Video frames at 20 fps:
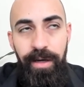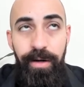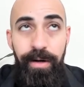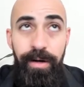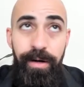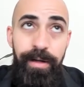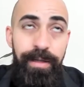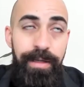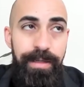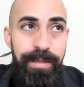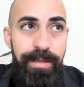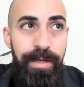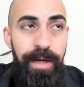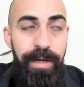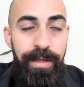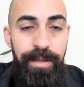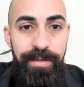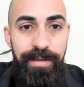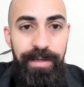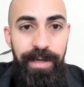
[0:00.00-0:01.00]
or at least
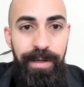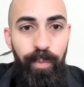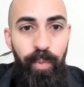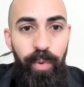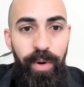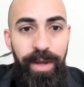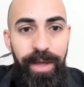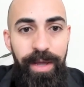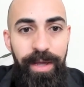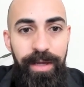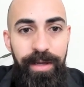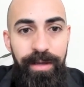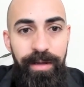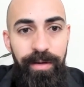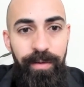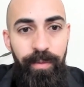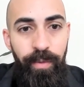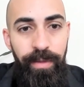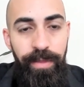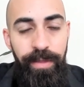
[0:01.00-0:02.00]
not in the same way
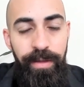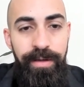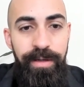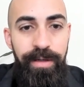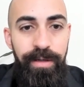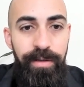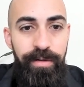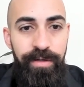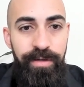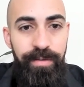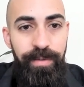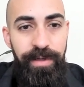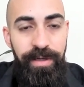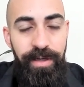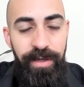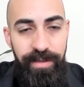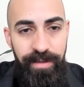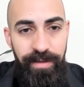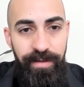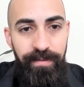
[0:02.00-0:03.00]
with the dealers
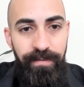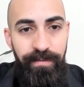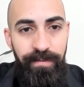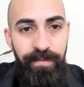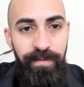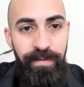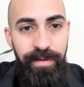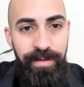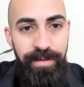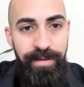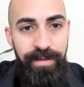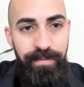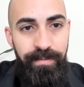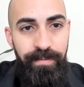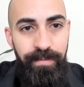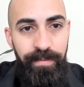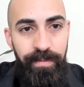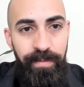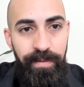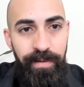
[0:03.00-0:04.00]
because of this
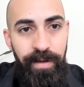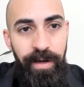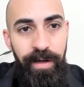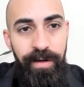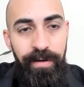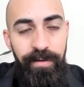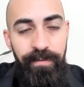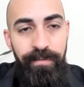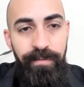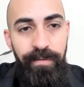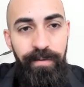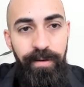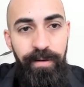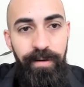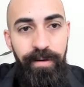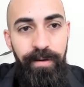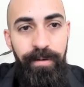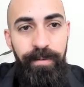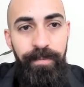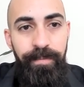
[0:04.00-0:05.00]
kind of
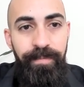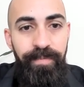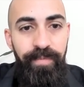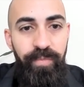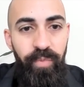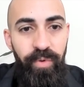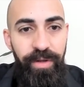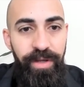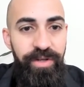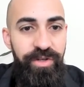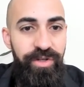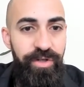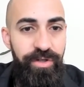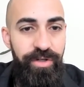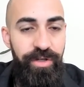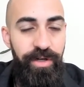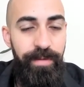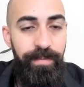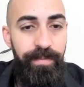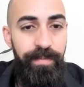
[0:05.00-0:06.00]
um,
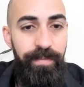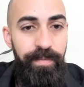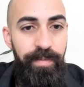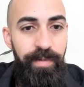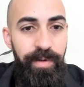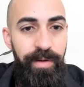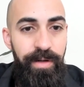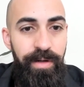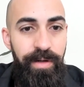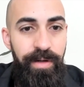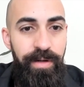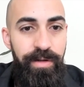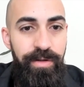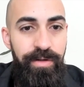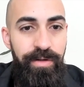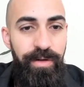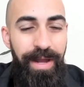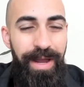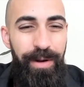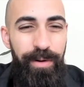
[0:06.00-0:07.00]
relationship.
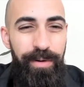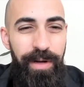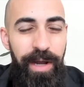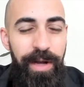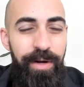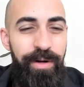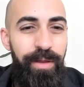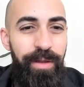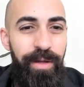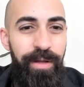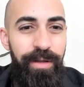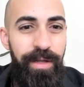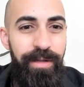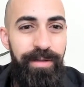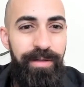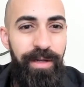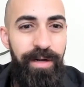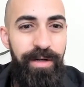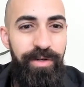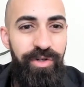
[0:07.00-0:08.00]
how, how do you think
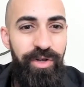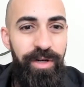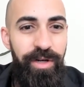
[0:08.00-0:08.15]
that's going to